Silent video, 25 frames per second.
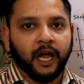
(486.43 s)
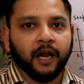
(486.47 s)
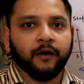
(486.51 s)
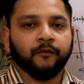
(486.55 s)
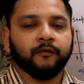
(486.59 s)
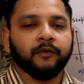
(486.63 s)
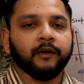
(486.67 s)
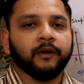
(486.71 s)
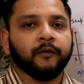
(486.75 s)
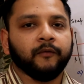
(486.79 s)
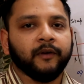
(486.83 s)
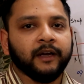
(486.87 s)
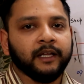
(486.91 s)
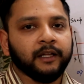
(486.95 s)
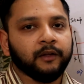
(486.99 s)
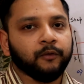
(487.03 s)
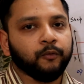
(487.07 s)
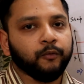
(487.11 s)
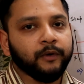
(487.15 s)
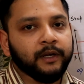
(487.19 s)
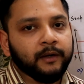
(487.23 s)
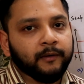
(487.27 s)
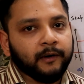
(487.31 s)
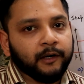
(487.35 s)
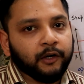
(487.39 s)
and
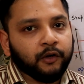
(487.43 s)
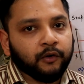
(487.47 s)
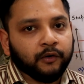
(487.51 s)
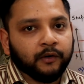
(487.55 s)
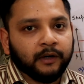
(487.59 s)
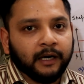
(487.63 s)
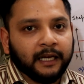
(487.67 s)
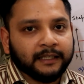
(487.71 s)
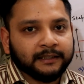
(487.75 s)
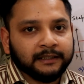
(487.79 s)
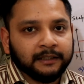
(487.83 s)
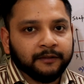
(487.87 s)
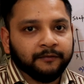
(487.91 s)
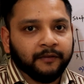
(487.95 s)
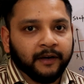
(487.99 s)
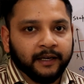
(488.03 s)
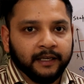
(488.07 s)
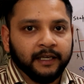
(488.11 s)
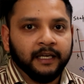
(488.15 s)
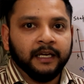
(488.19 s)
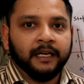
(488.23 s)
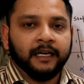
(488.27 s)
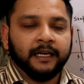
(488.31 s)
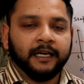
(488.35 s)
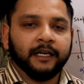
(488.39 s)
we want to classify
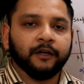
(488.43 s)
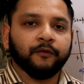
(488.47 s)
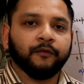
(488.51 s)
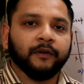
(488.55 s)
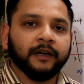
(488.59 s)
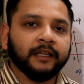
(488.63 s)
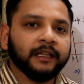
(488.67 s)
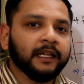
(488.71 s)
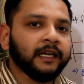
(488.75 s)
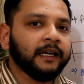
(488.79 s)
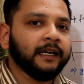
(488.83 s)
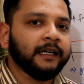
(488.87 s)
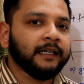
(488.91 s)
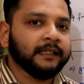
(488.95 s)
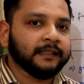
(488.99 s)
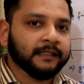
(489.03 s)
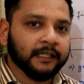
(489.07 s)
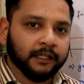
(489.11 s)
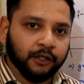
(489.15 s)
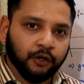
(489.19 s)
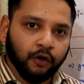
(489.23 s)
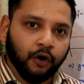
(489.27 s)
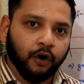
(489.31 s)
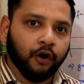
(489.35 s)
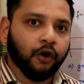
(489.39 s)
it whether it is
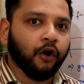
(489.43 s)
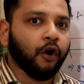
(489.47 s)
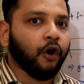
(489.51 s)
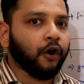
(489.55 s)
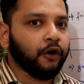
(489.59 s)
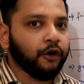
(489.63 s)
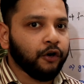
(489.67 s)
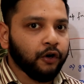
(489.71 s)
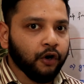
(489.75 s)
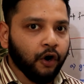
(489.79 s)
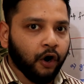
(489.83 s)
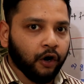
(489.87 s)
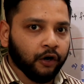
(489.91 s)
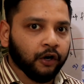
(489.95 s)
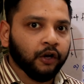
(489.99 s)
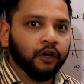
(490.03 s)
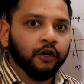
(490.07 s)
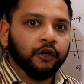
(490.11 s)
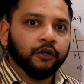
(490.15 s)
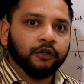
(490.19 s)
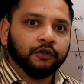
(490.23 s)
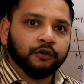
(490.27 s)
a dog or not.